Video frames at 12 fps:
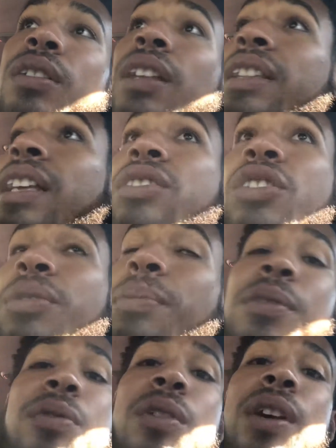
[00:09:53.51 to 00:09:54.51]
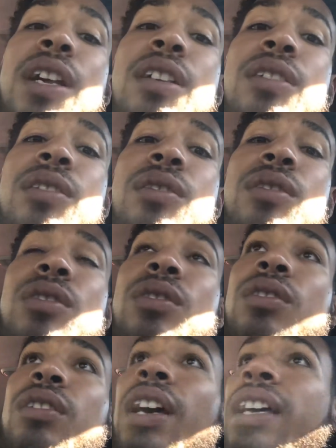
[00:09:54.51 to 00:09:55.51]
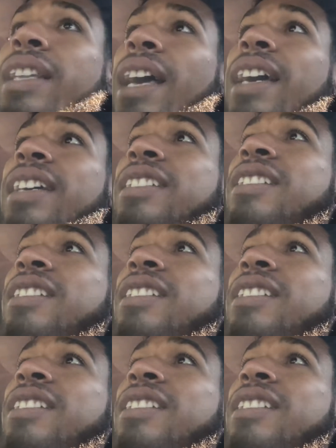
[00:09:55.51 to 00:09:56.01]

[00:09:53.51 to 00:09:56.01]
that they took me for granted. And that